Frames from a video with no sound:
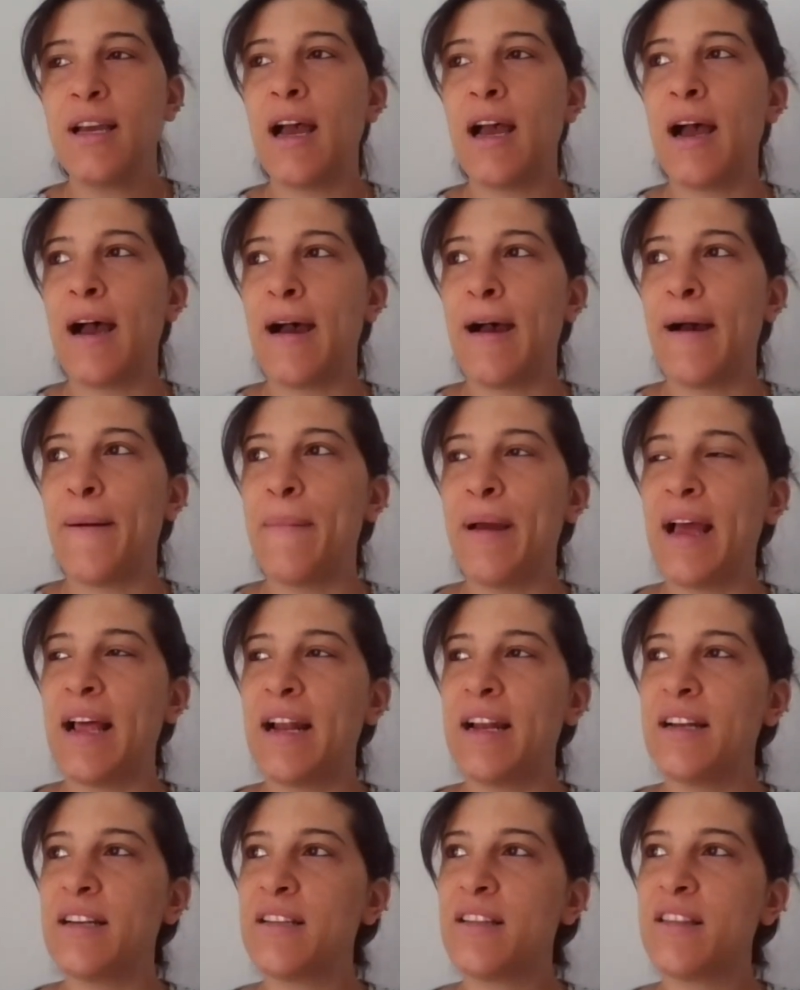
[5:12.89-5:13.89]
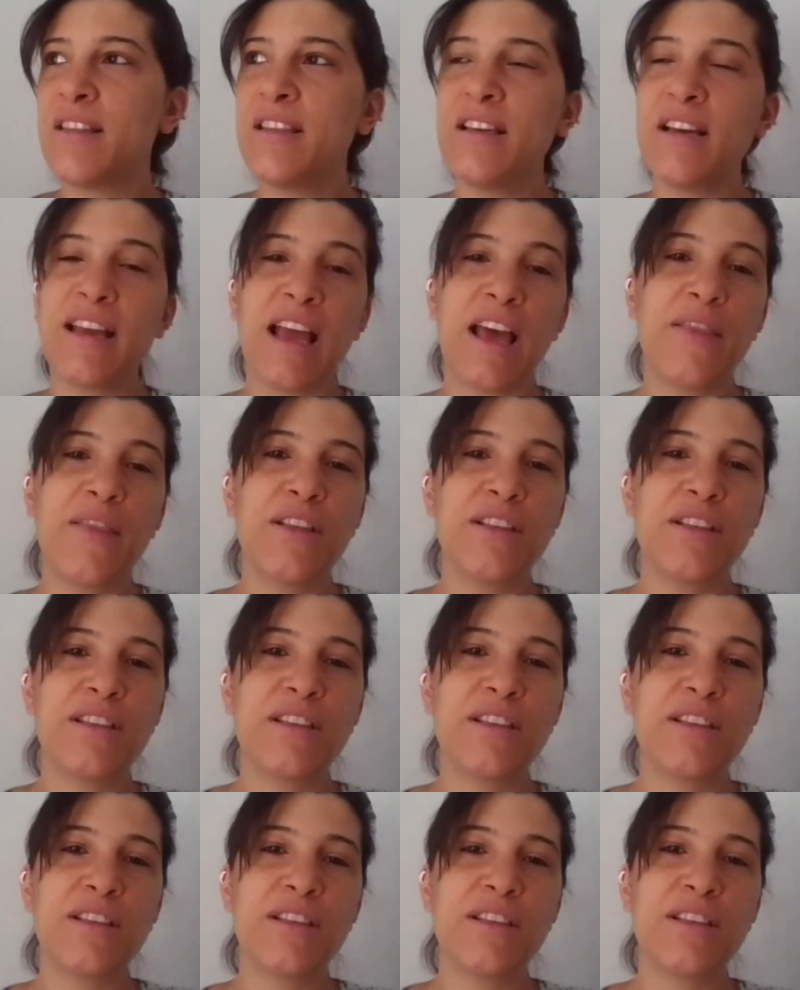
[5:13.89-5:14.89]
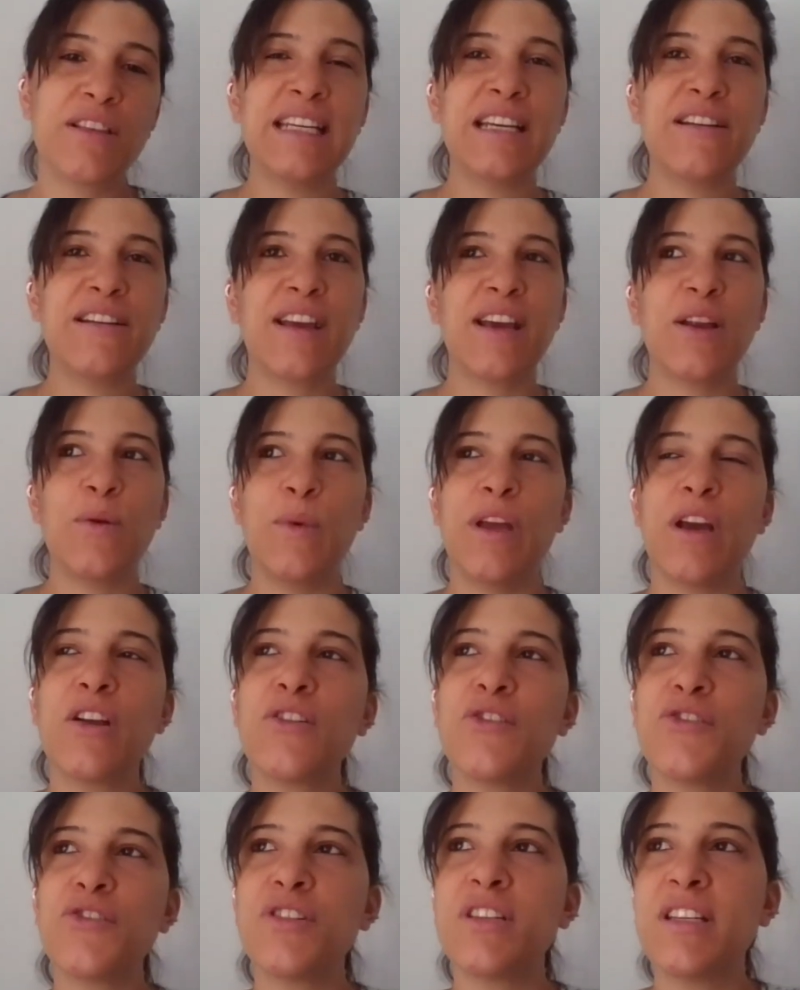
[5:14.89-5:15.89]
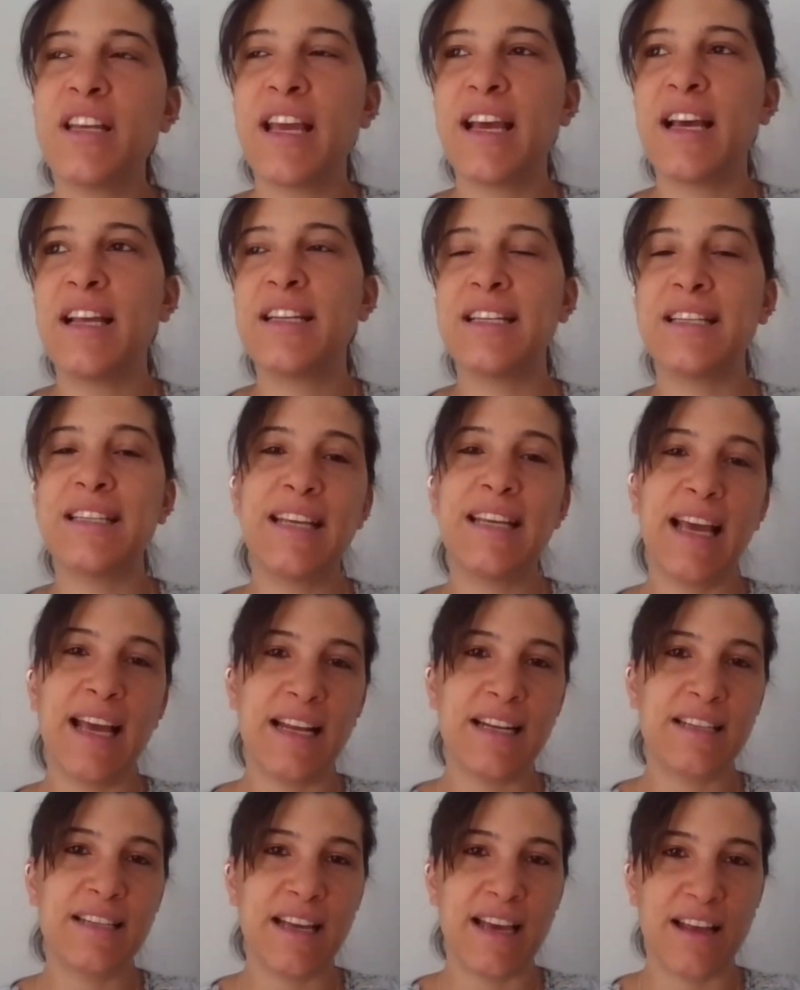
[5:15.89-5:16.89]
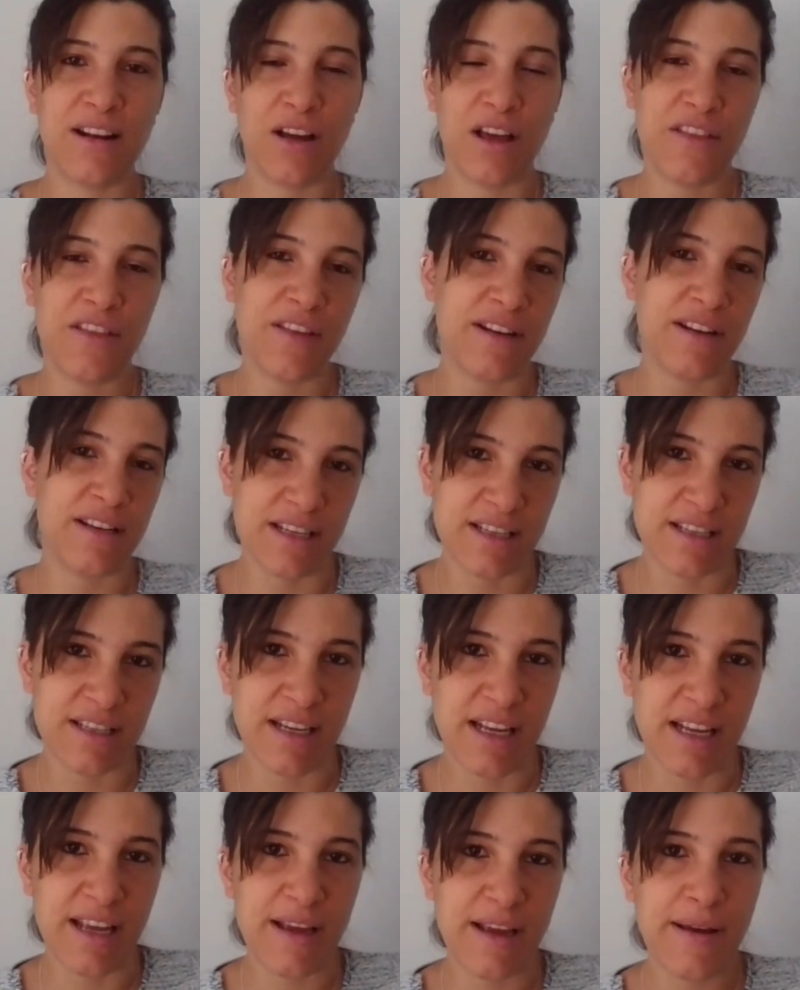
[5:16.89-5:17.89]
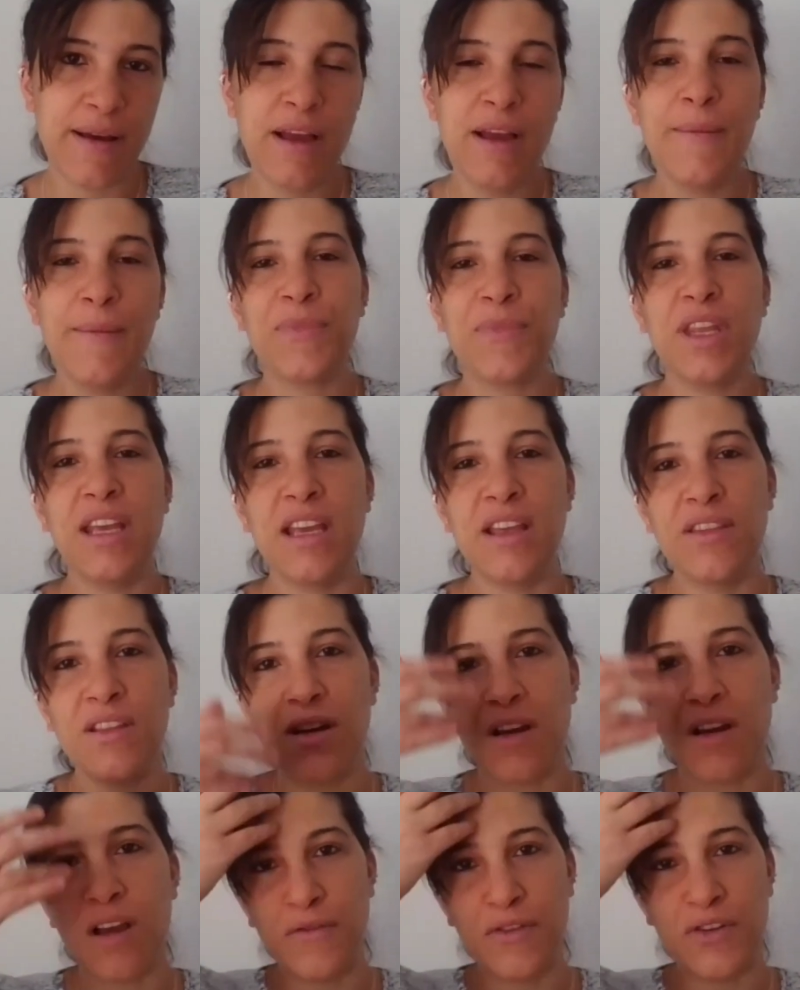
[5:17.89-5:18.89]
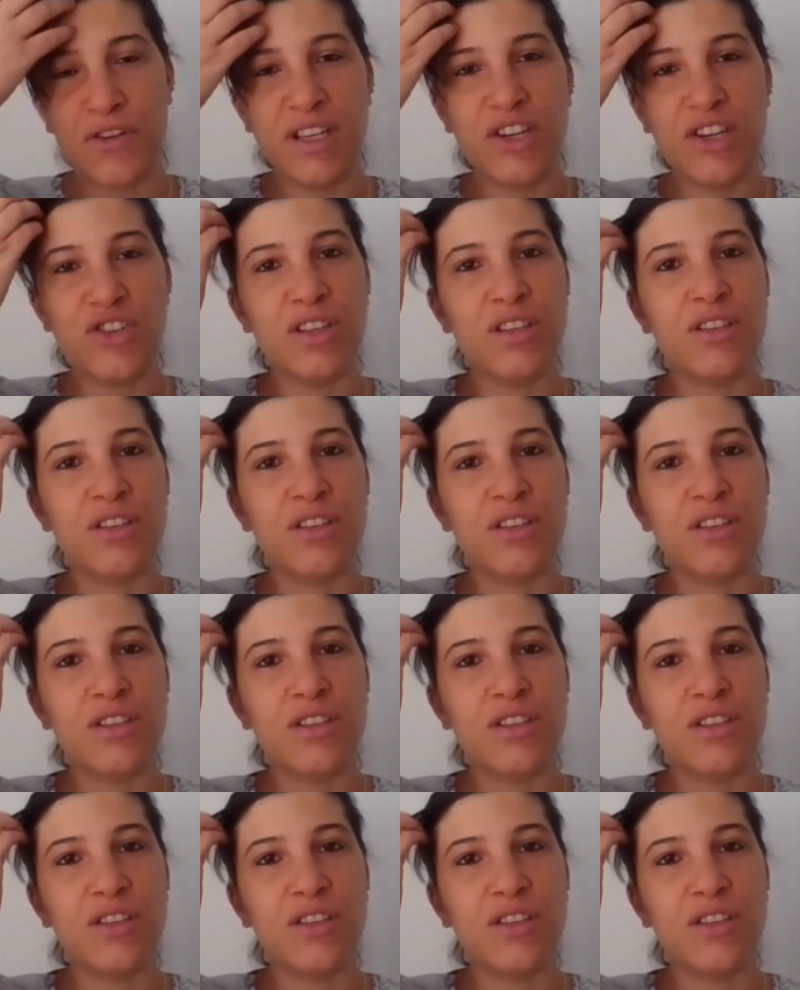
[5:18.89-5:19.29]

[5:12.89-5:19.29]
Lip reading: And again, it's this idea of, can we understand intent and authenticity in the conversation?